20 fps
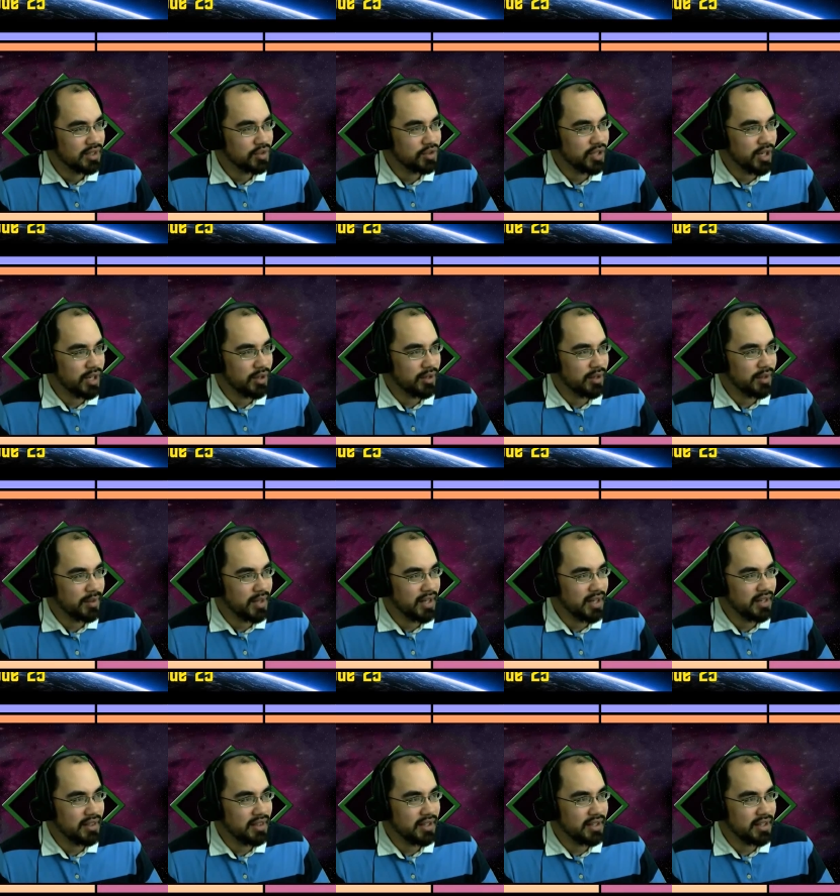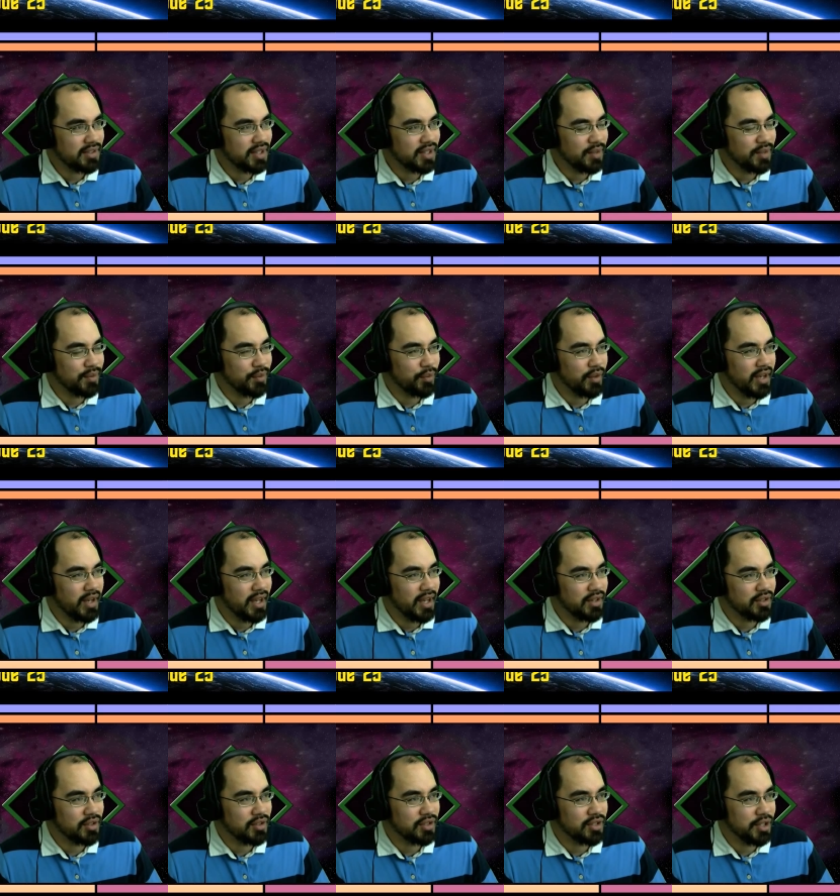generally, anything that's giving free
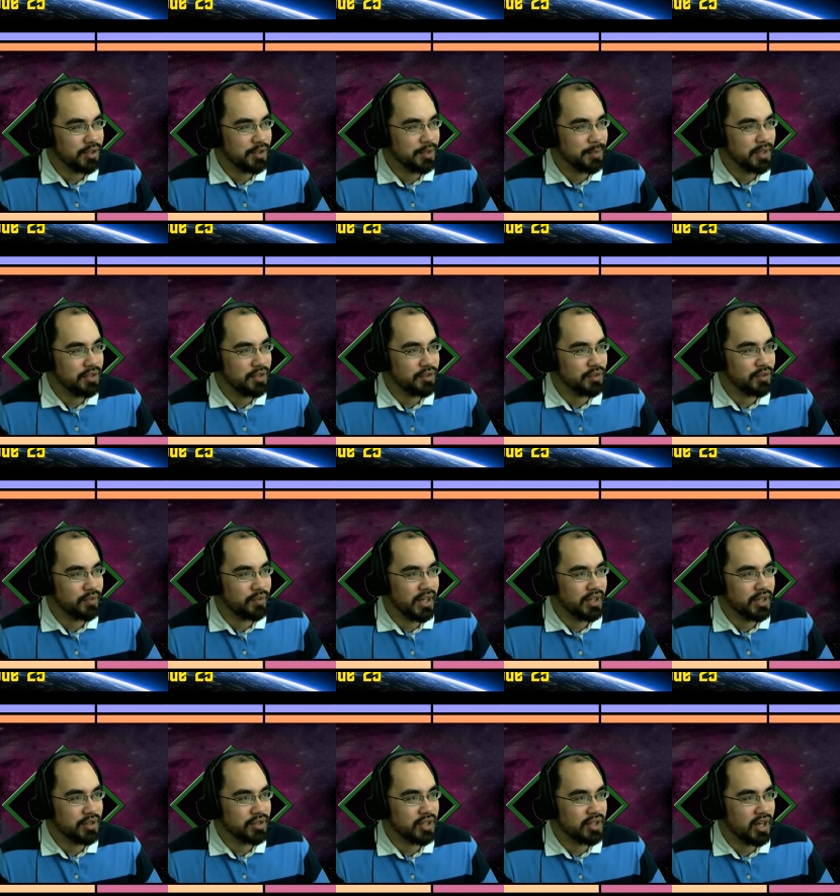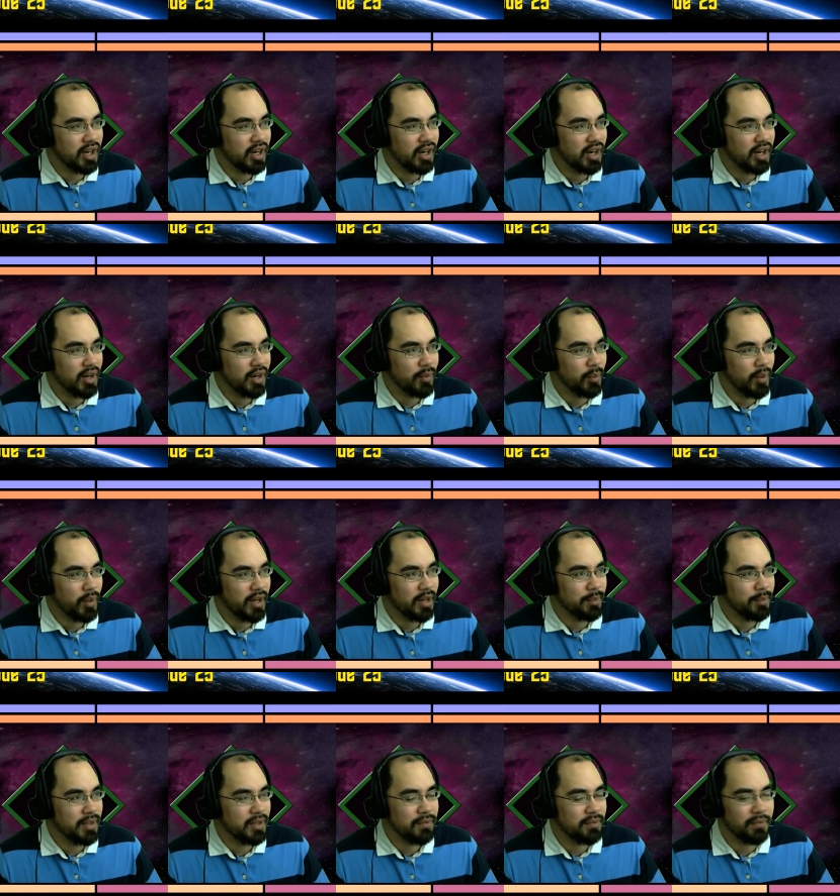actions generally means your fighters want
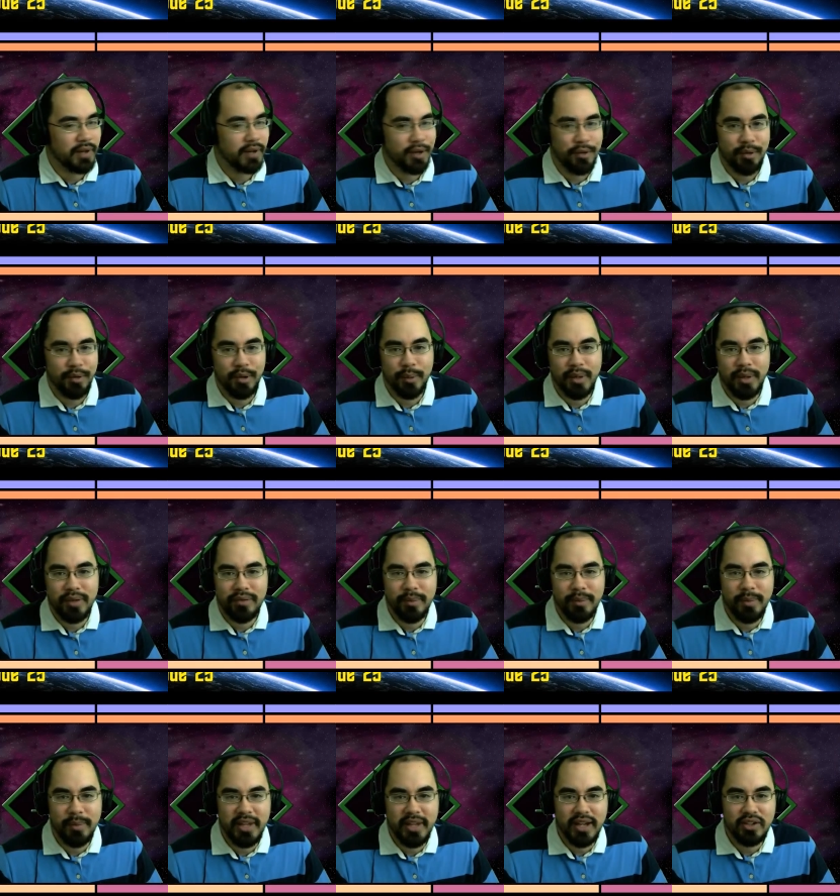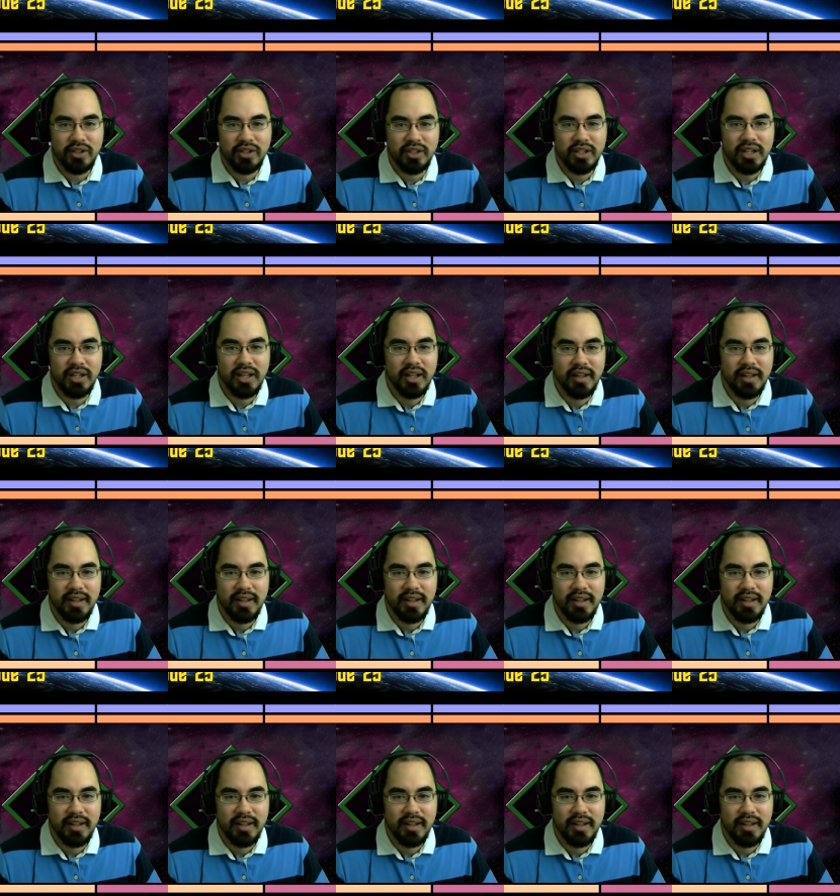to be farther away from the action.